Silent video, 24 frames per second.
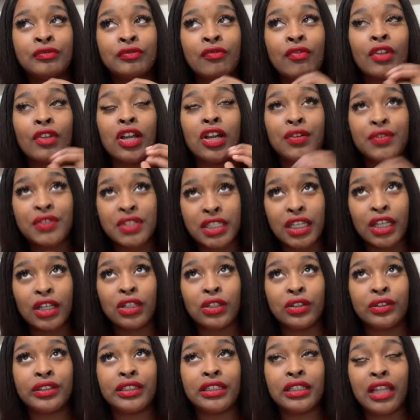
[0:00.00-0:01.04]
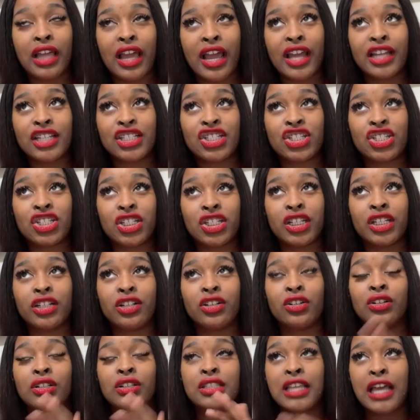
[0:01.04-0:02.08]
of celery last year
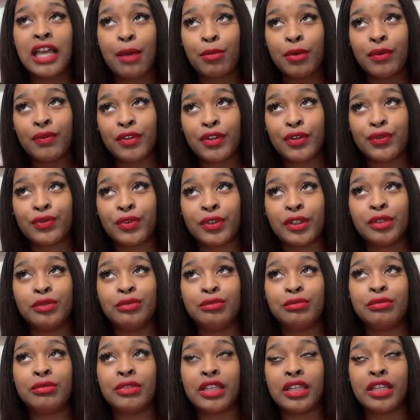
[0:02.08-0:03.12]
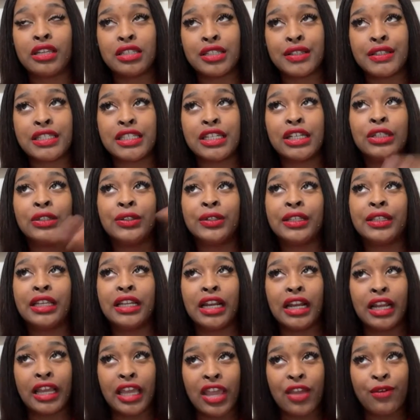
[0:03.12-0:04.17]
on top of different things of celery that I
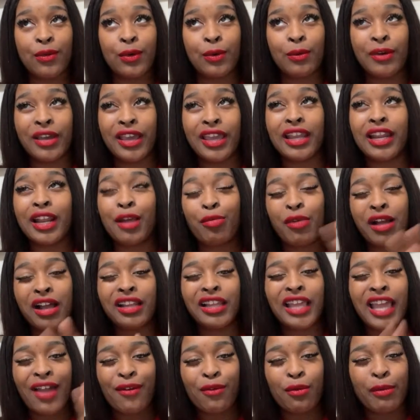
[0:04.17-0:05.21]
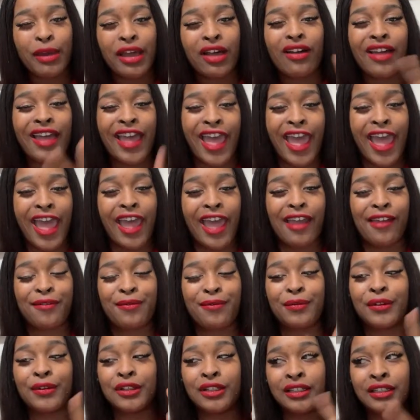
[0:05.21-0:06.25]
gave away, and I probably have about half
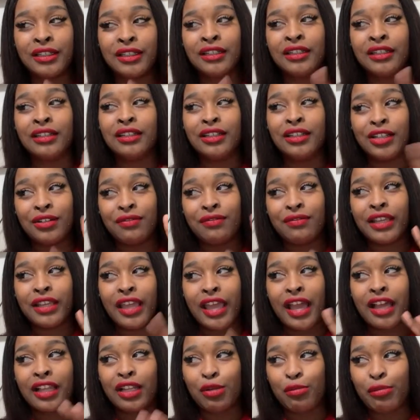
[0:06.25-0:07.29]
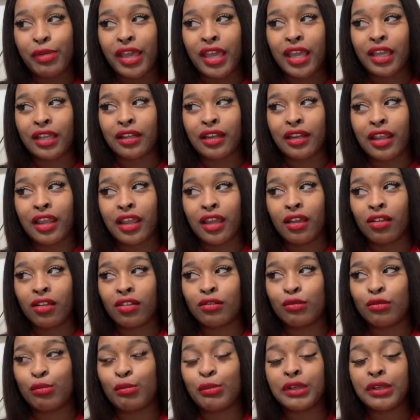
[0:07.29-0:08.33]
of the gallon bag now
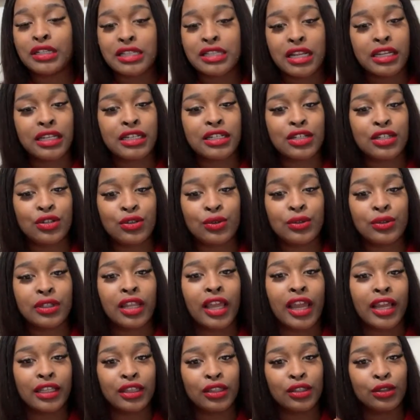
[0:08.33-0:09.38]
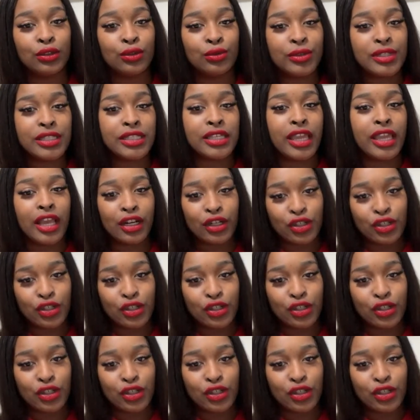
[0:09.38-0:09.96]
because I need to do it like the Louisiana